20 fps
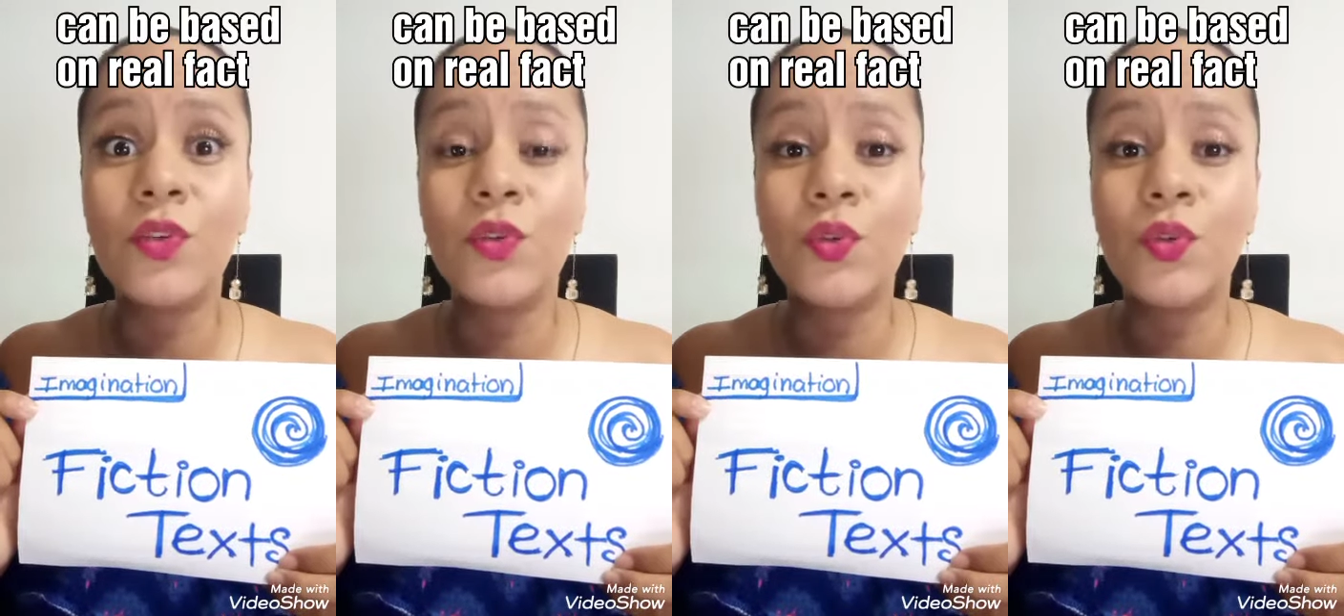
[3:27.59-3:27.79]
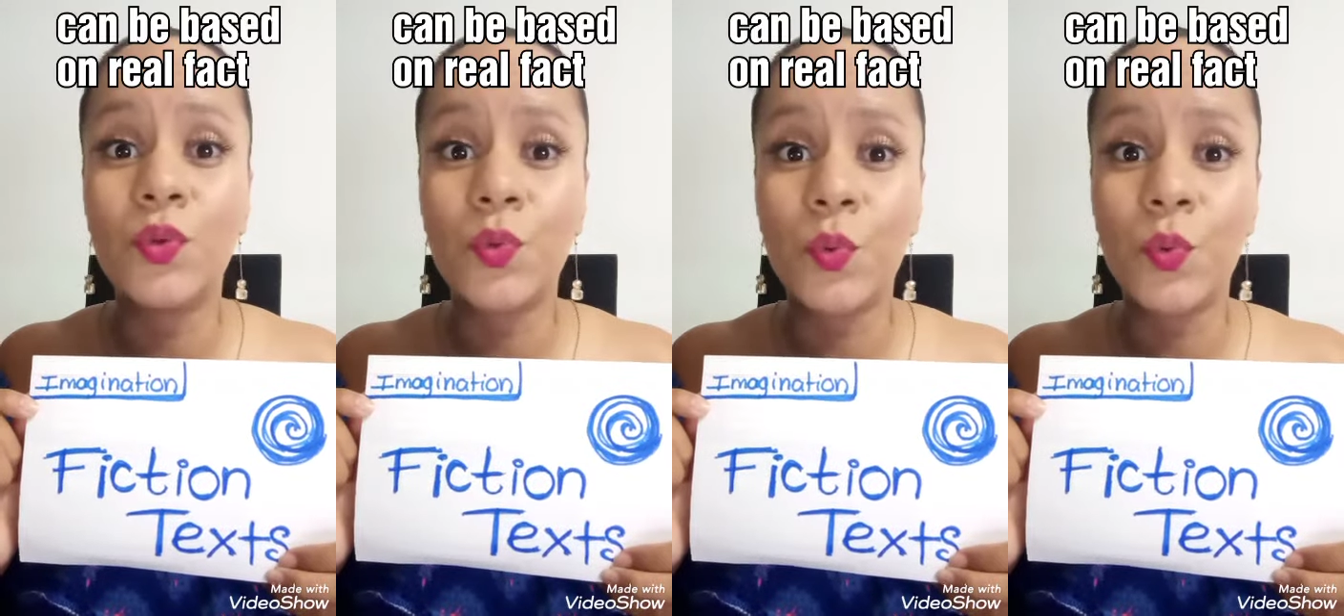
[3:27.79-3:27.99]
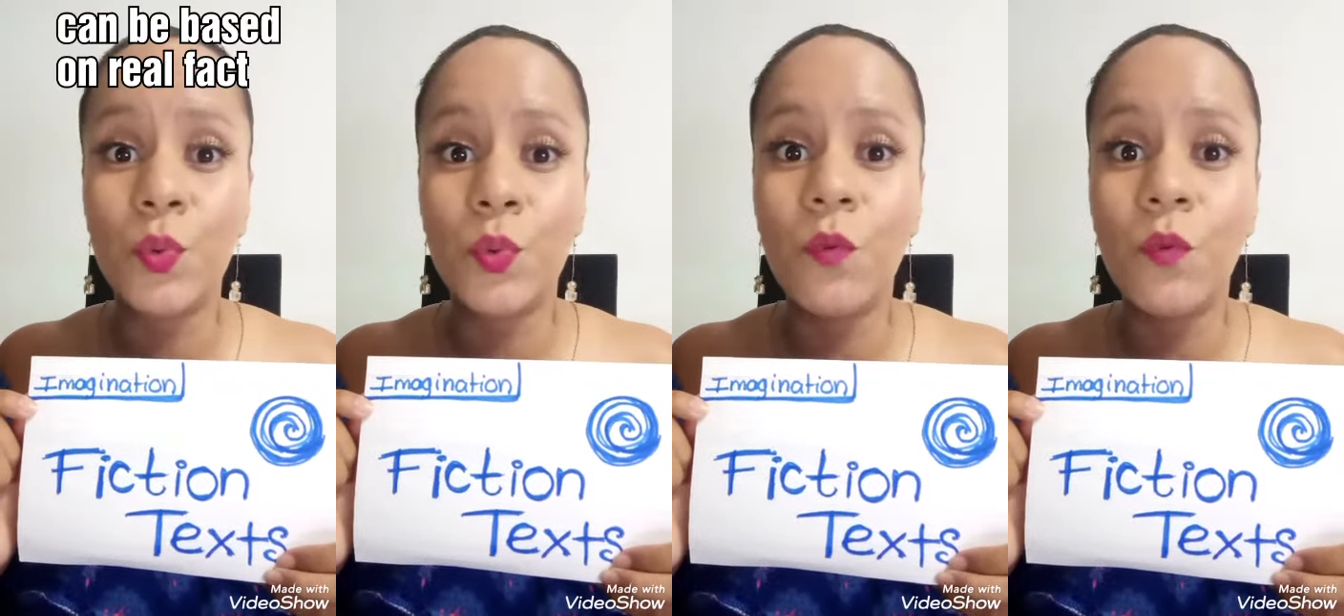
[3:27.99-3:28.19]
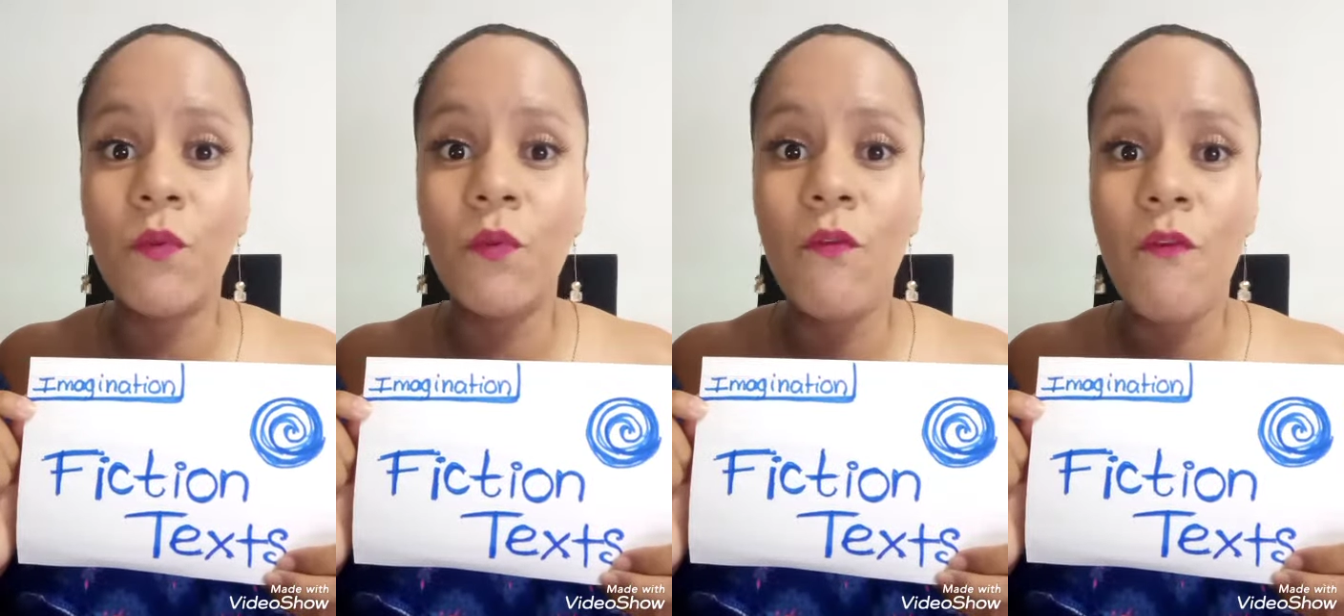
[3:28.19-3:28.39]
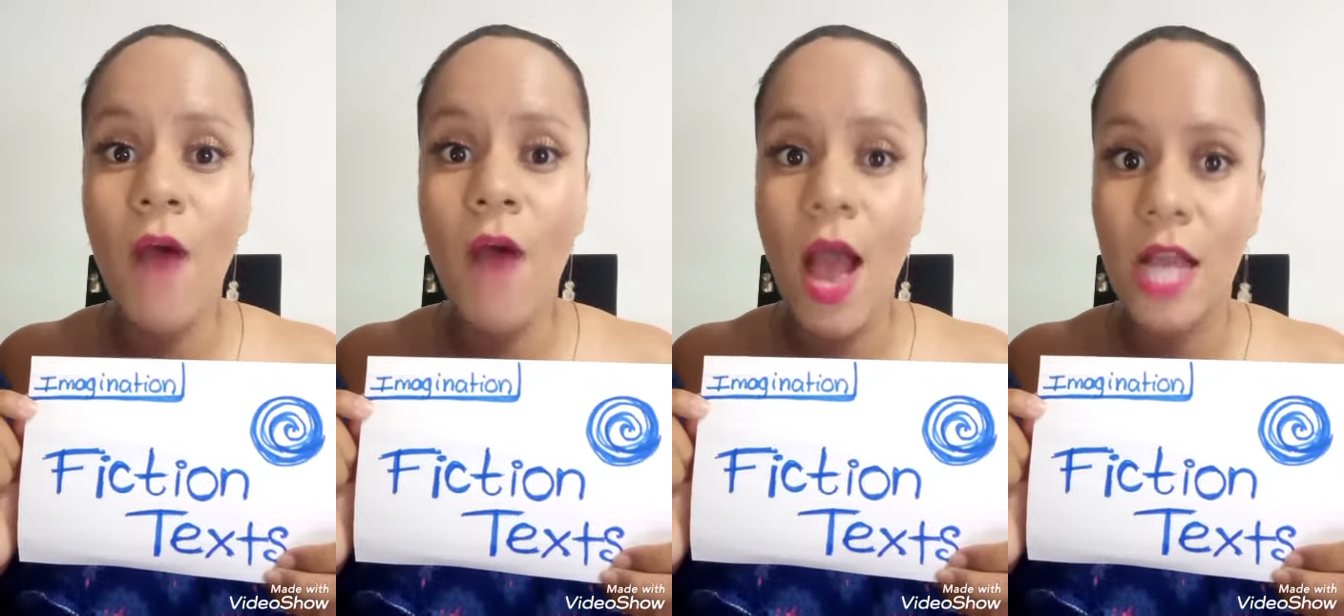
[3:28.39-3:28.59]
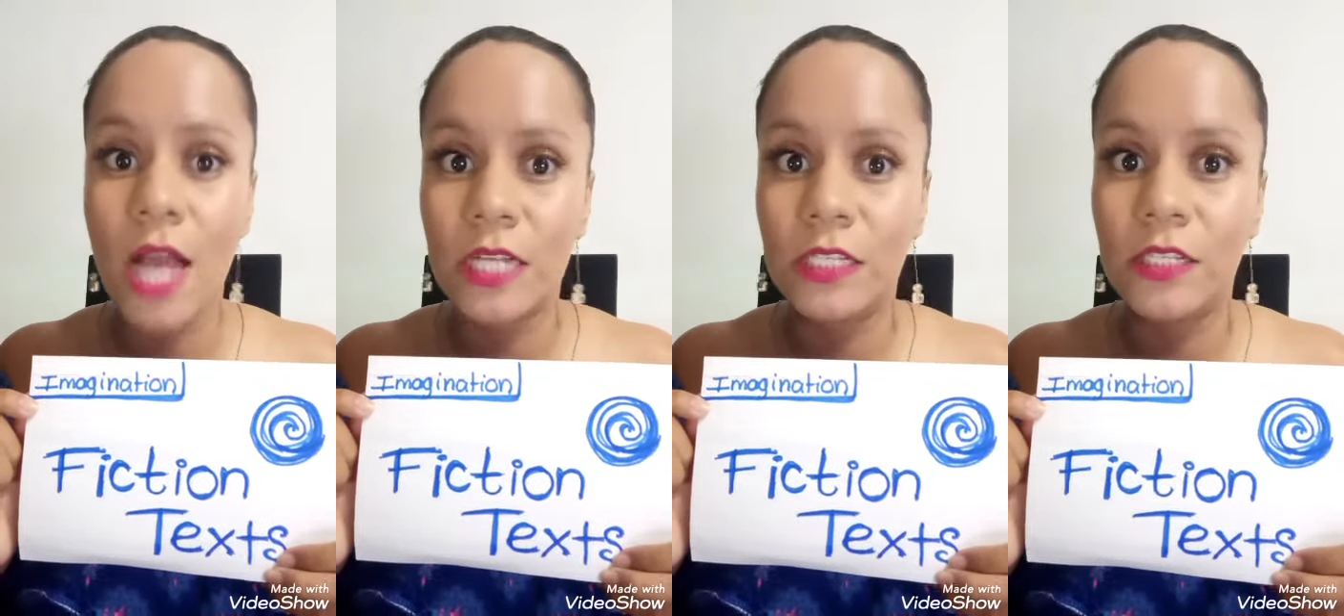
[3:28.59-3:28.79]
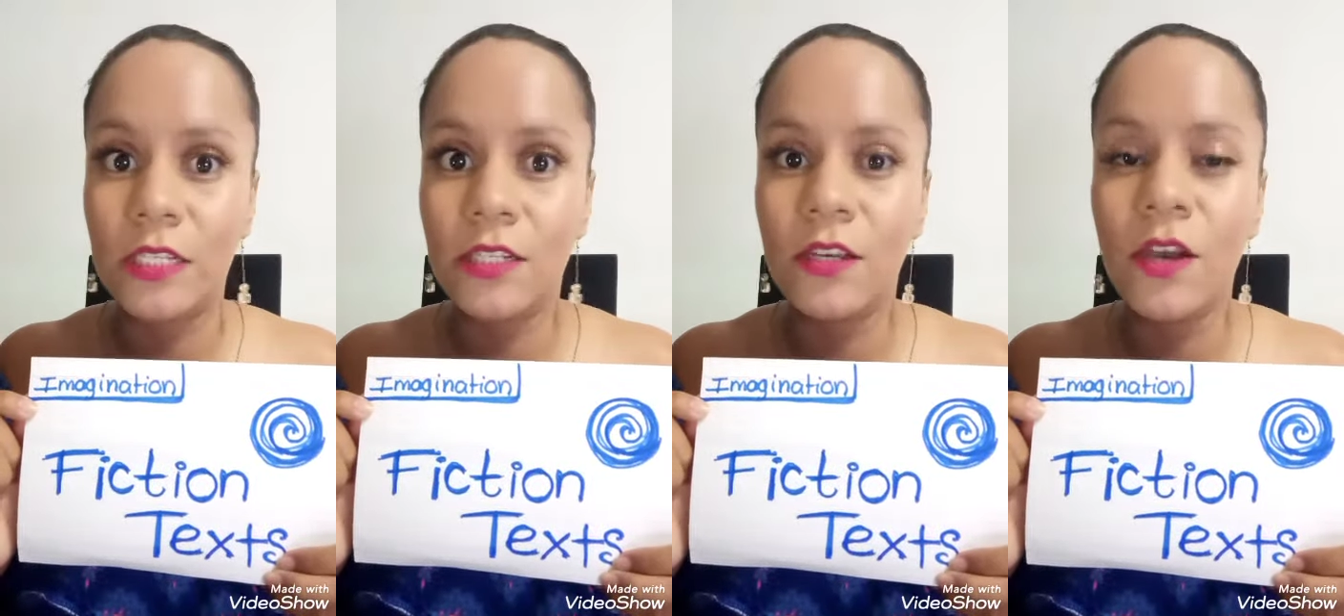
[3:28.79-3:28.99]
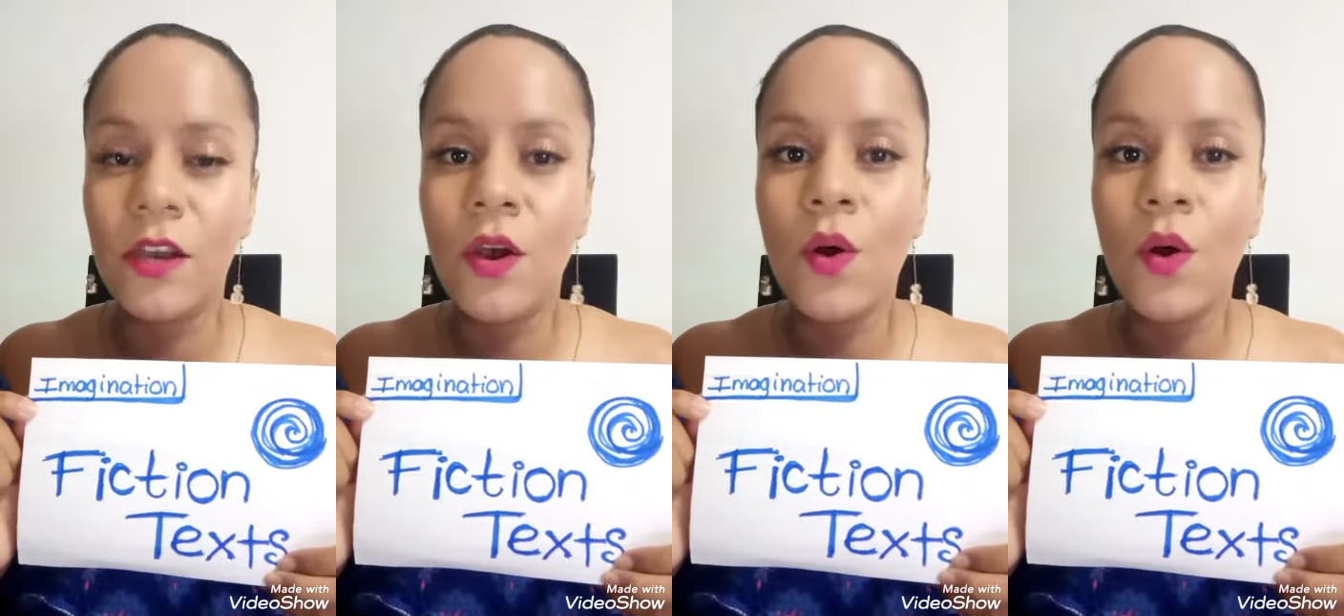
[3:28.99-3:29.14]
true fact